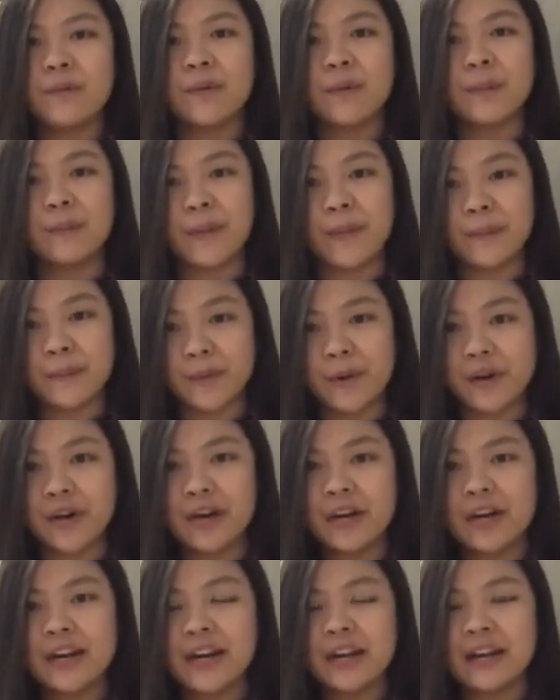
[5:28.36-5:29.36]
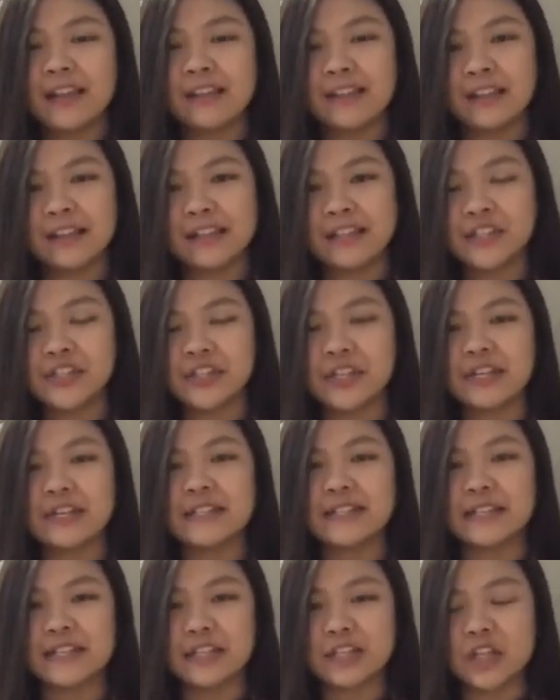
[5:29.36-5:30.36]
Remember,
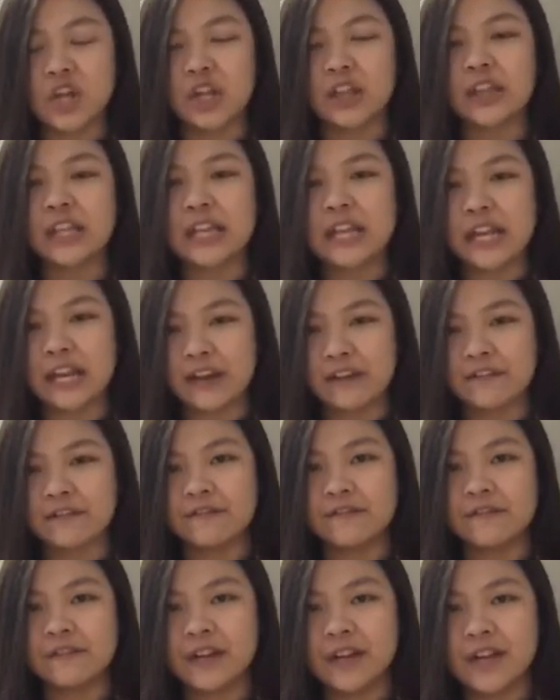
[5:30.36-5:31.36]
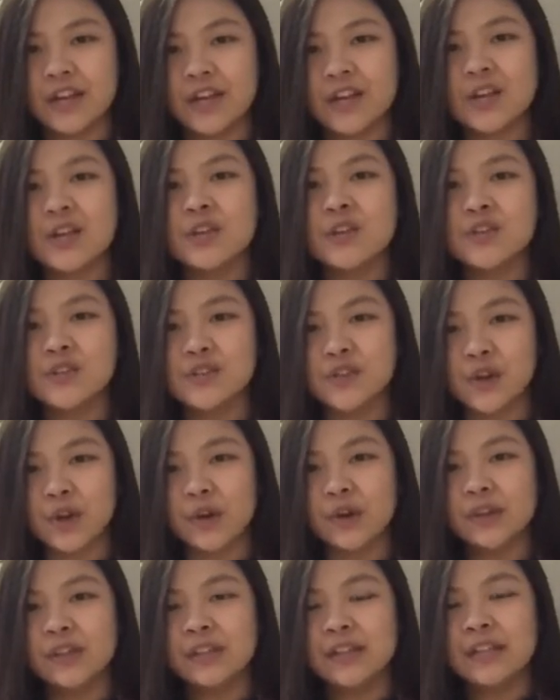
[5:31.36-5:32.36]
intelligence is not enough.
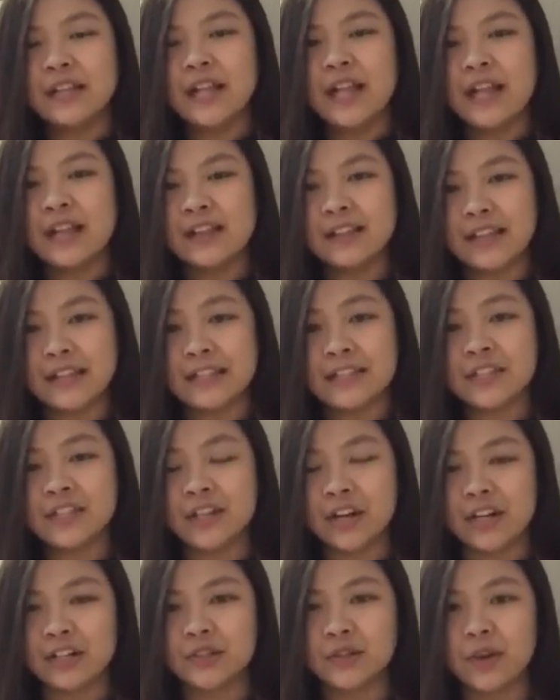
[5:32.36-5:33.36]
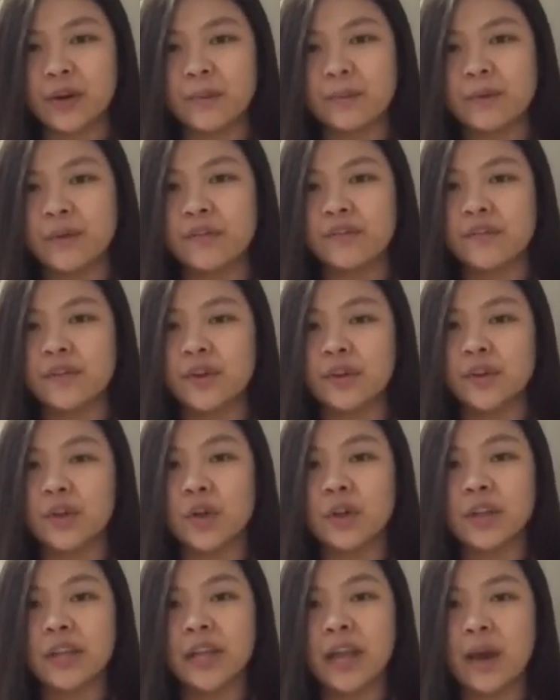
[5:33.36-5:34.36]
So, let's start to improve not
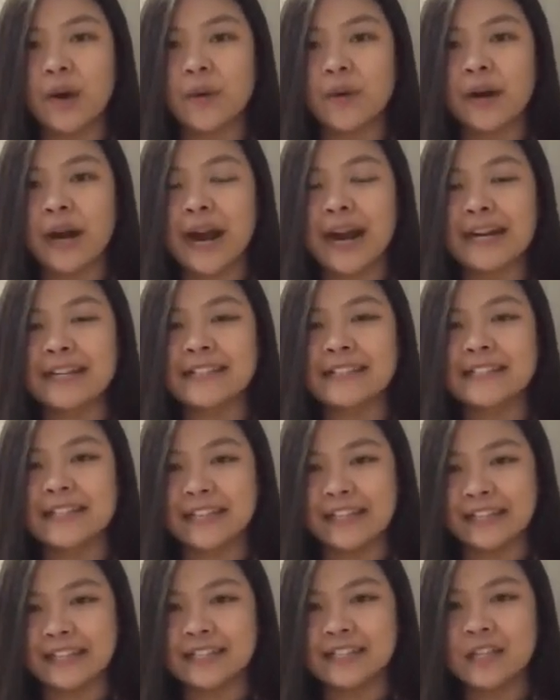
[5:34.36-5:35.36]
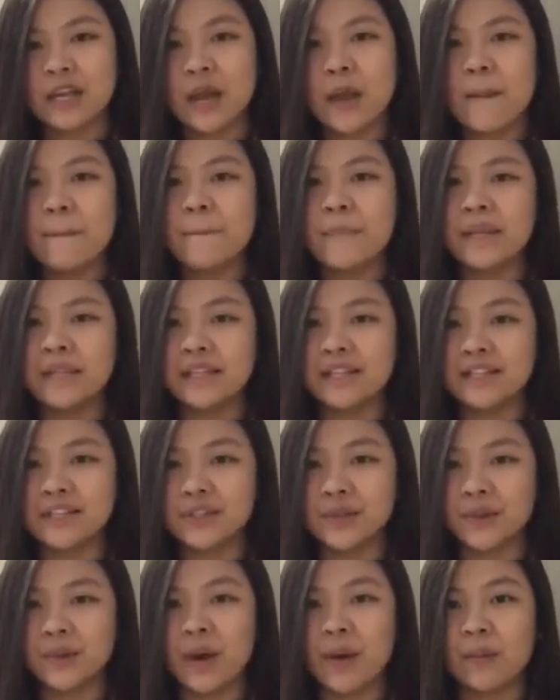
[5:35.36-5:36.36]
only our hard skills, but
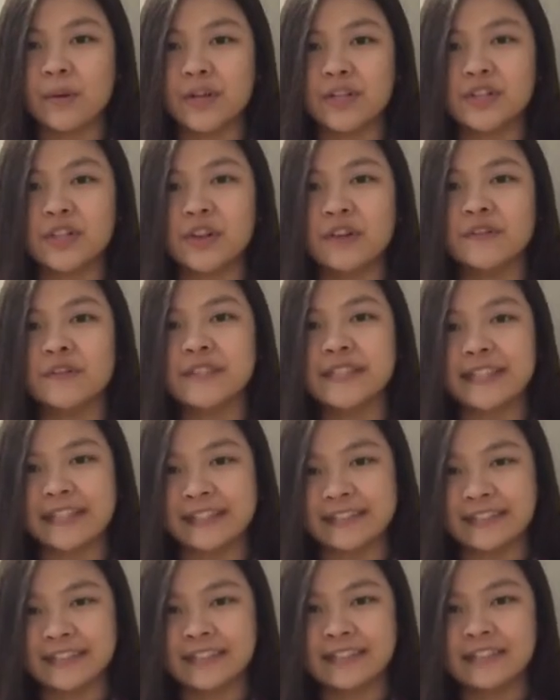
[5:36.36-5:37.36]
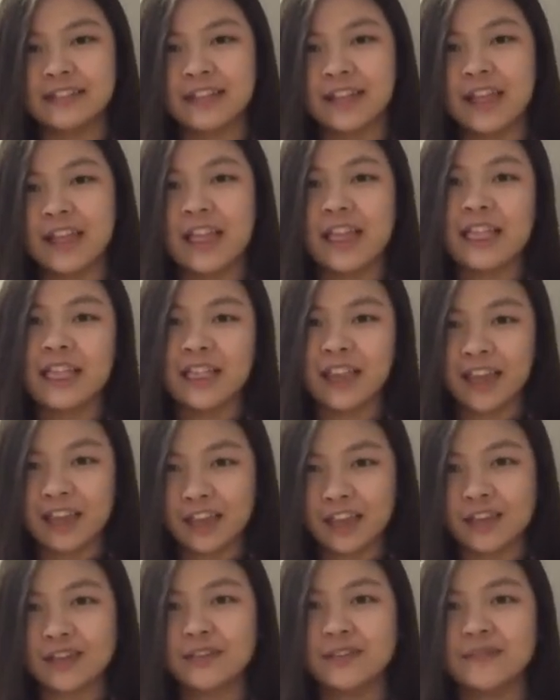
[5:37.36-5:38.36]
also our soft skills.
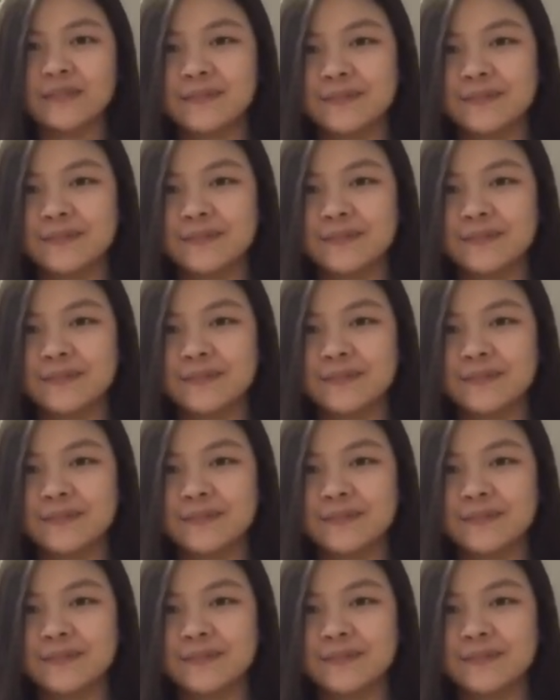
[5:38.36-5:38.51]
Thank you.